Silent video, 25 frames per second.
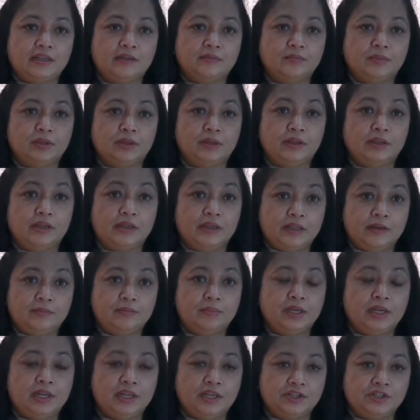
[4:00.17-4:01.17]
planning
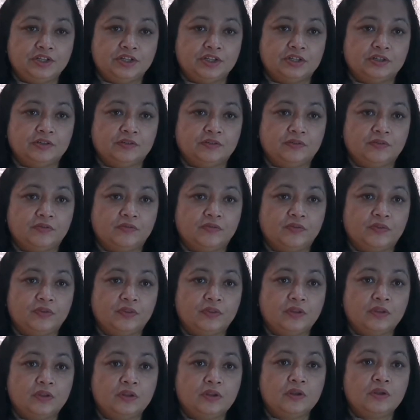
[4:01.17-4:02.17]
in Malaysia.
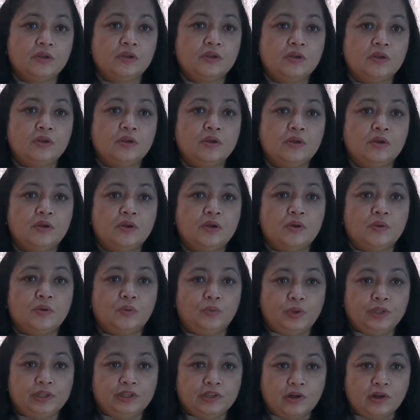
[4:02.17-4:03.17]

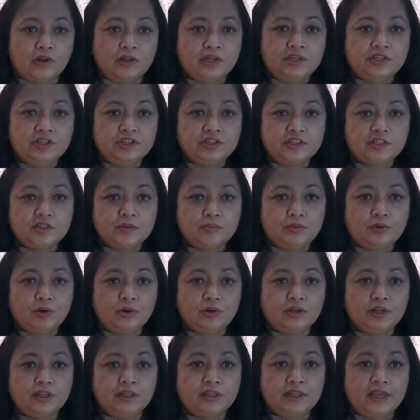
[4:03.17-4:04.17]
With knowledge and
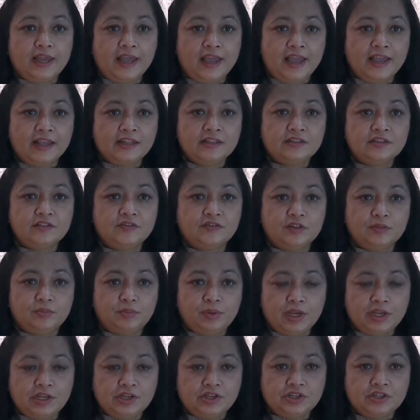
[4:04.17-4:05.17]
support in the hands of
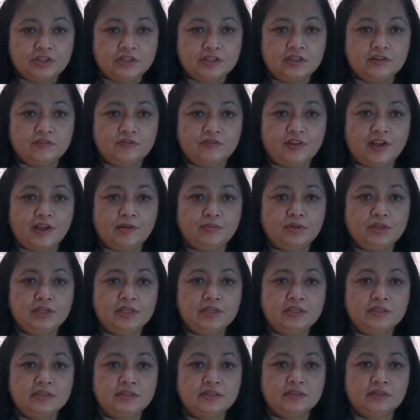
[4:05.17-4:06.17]
the patients and
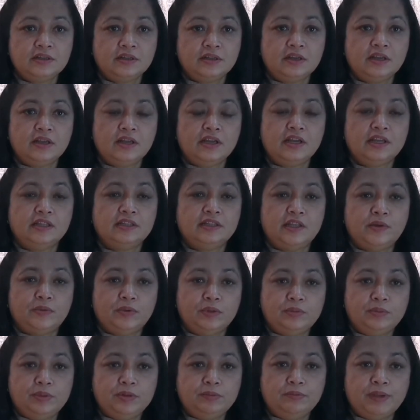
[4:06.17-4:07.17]
families,
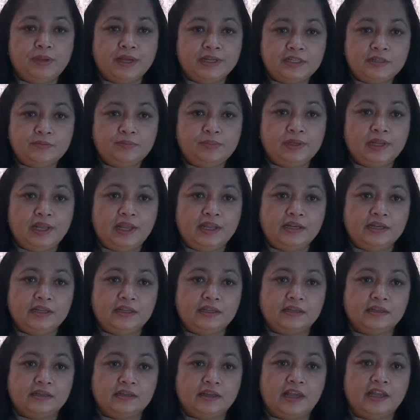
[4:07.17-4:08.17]
there will be better
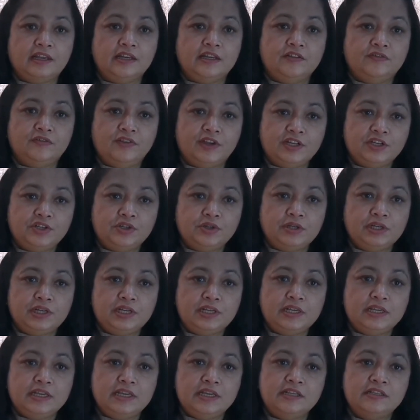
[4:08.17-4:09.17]
planning and
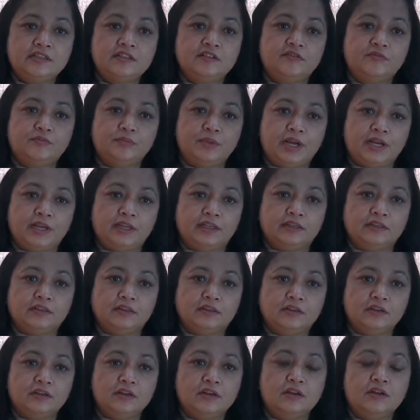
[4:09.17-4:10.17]
eventually ease of
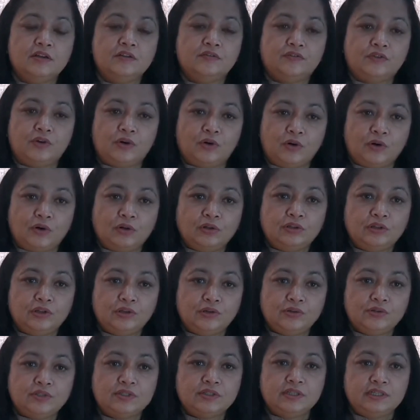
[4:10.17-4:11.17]
mind for all
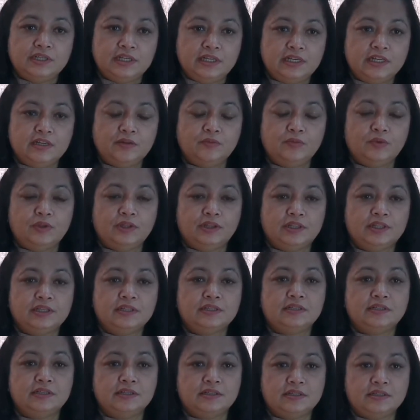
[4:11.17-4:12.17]
those dealing with
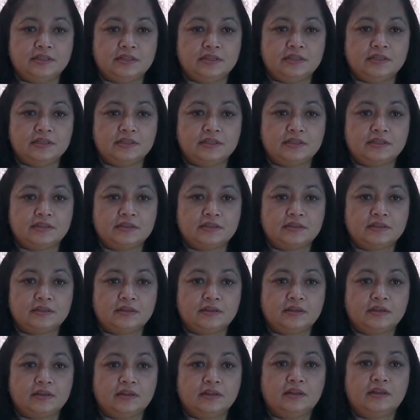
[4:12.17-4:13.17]
this disease.
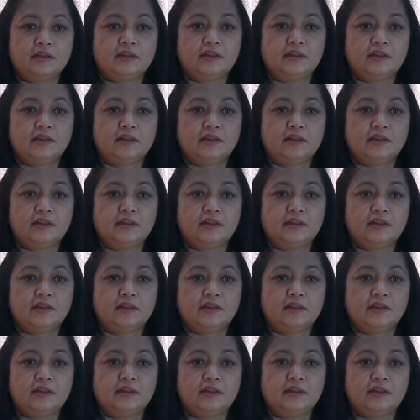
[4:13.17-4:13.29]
